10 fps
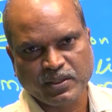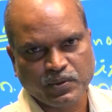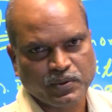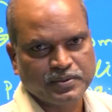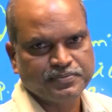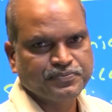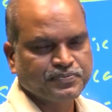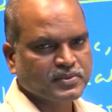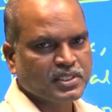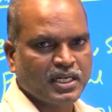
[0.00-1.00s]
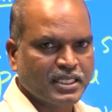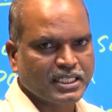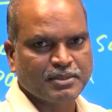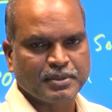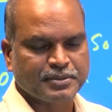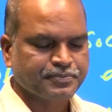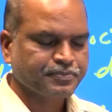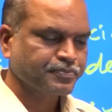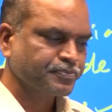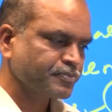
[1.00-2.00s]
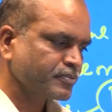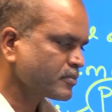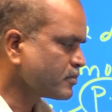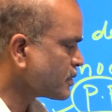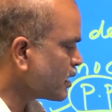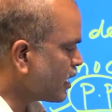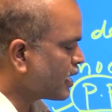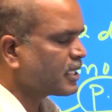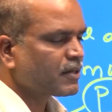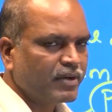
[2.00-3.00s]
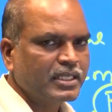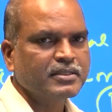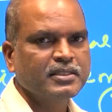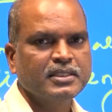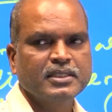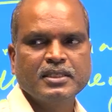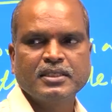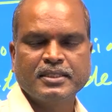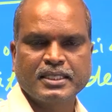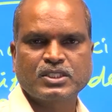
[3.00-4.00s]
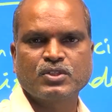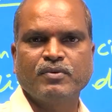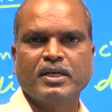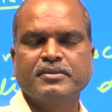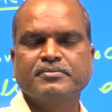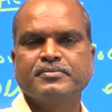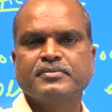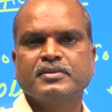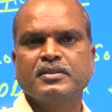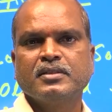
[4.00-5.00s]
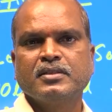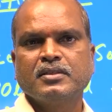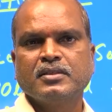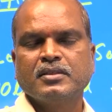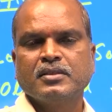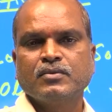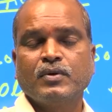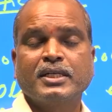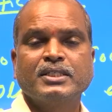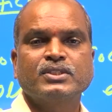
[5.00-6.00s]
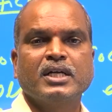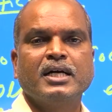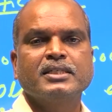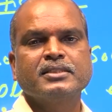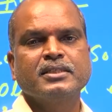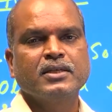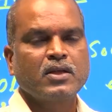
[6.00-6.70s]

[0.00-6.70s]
Code. Got it, ma'am? Another one. Next one. What is that?